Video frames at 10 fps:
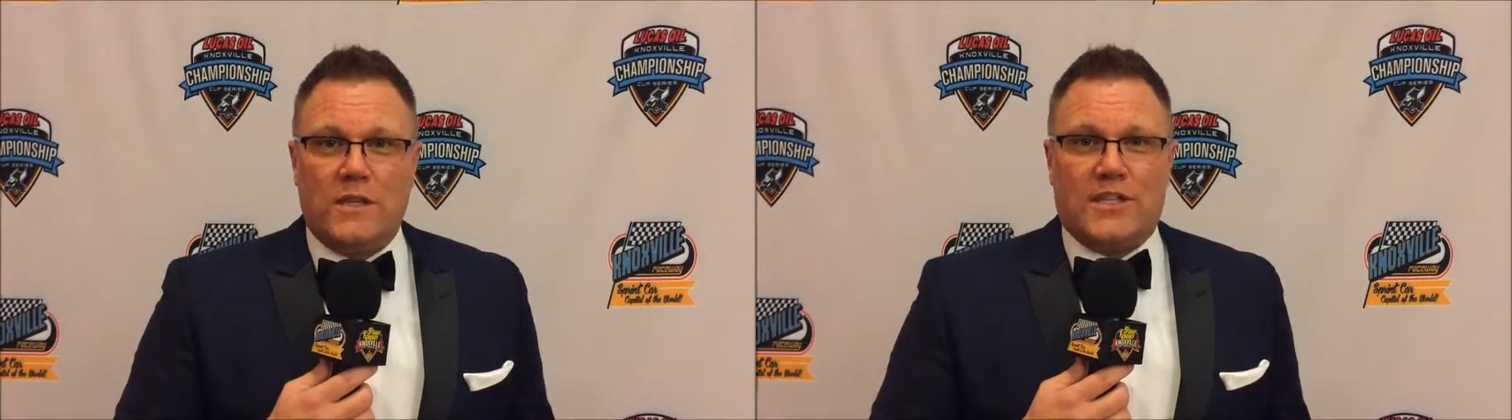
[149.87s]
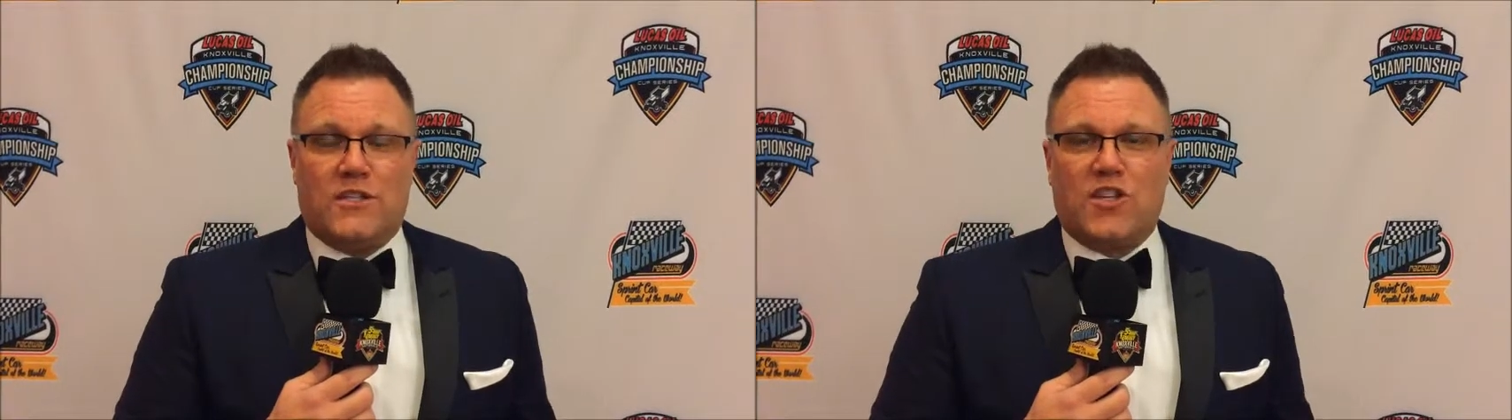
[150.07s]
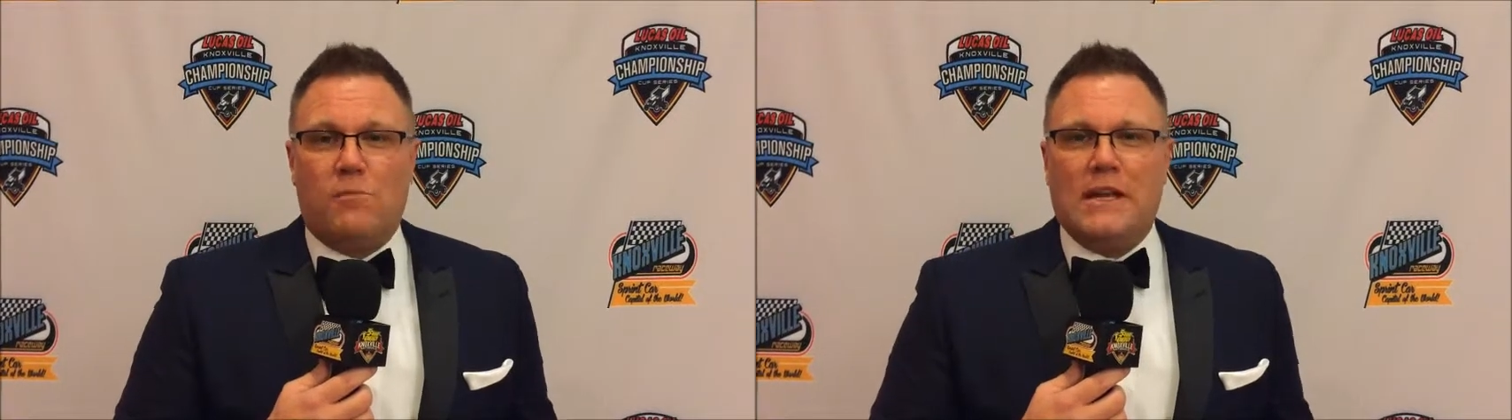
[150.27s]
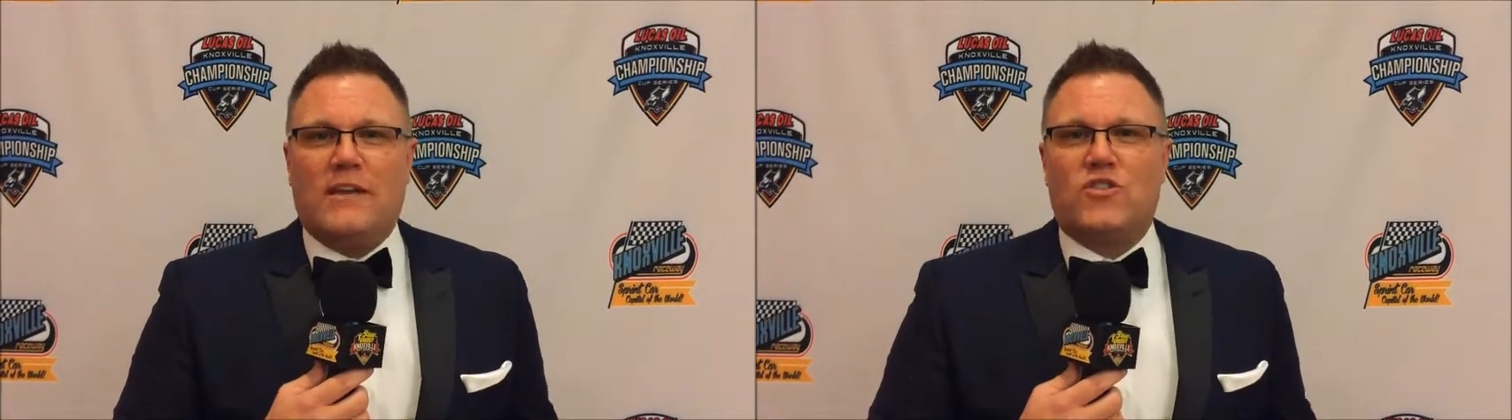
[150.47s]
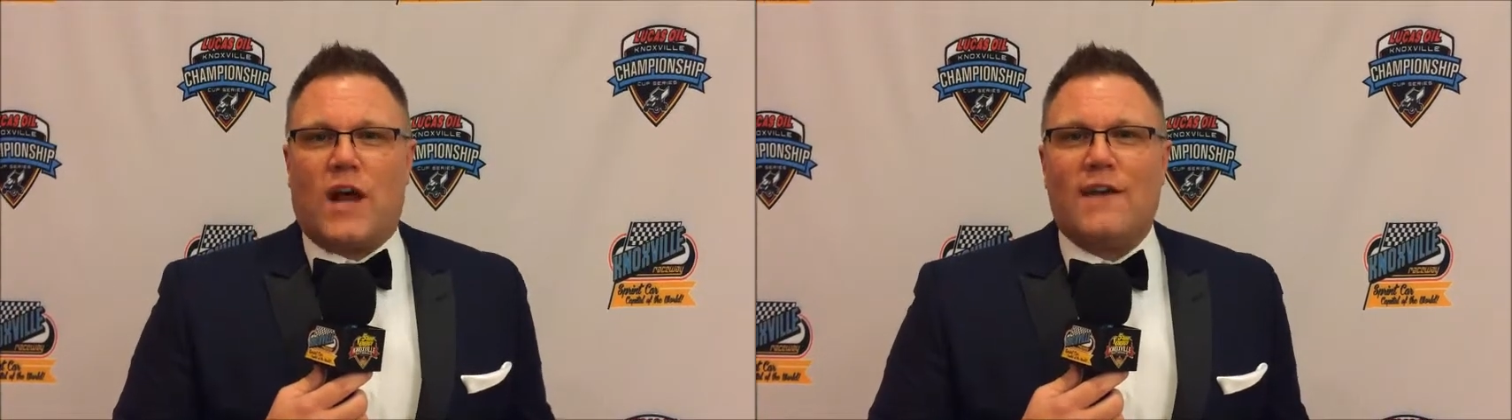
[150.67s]
is there's so
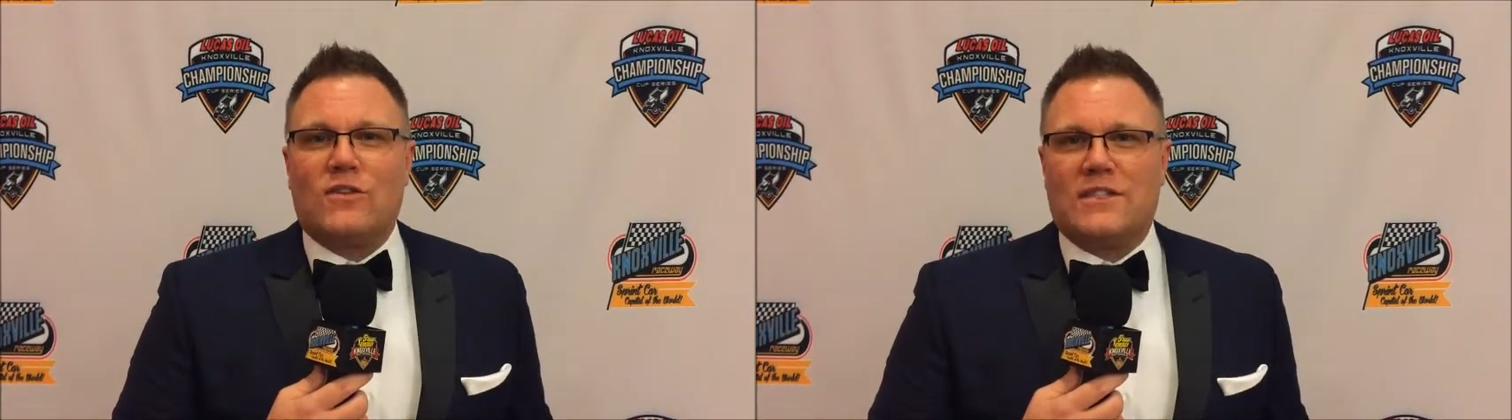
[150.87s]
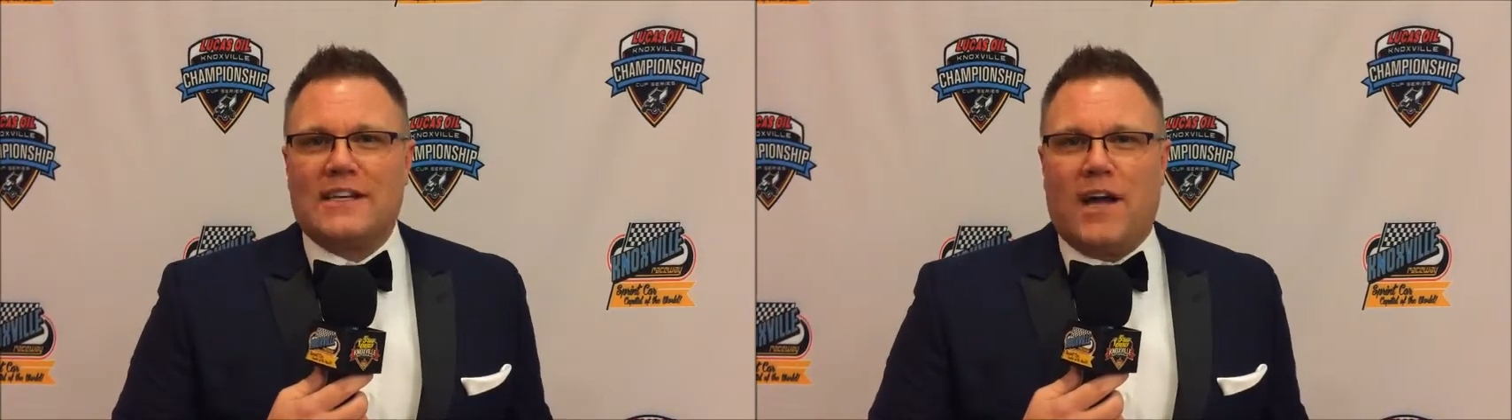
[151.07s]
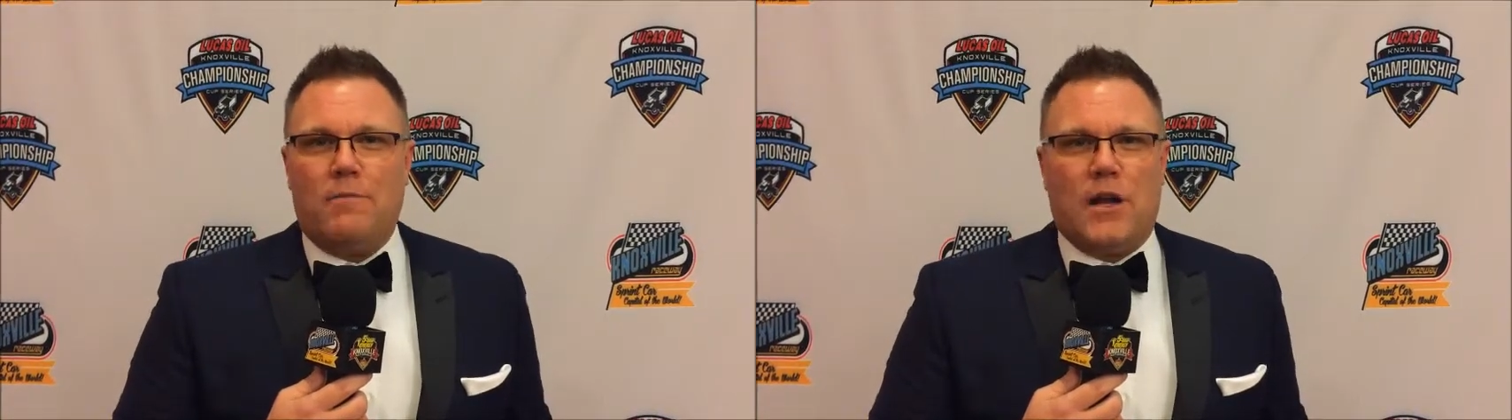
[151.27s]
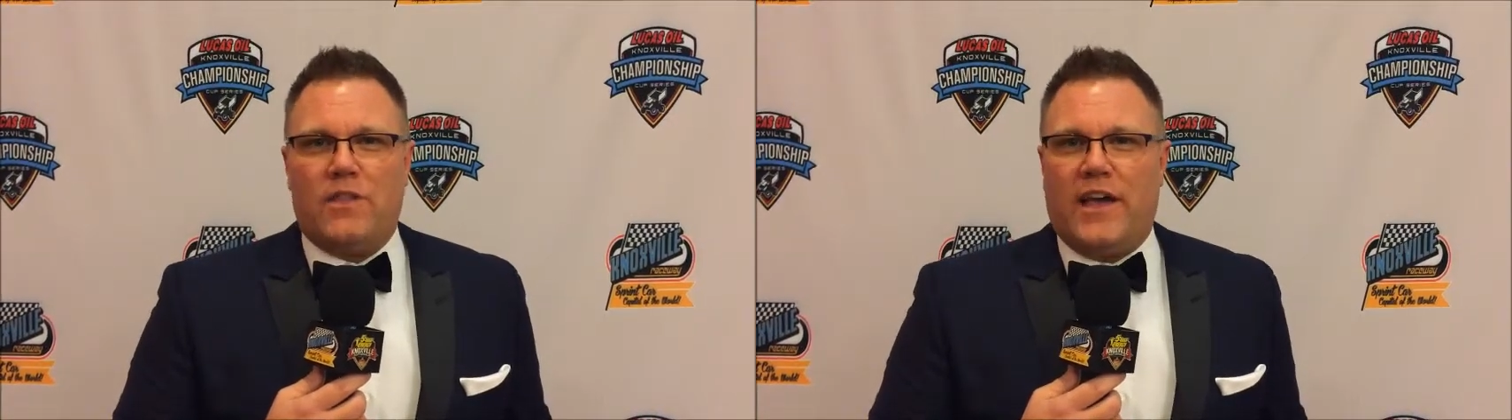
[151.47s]
many drivers that come there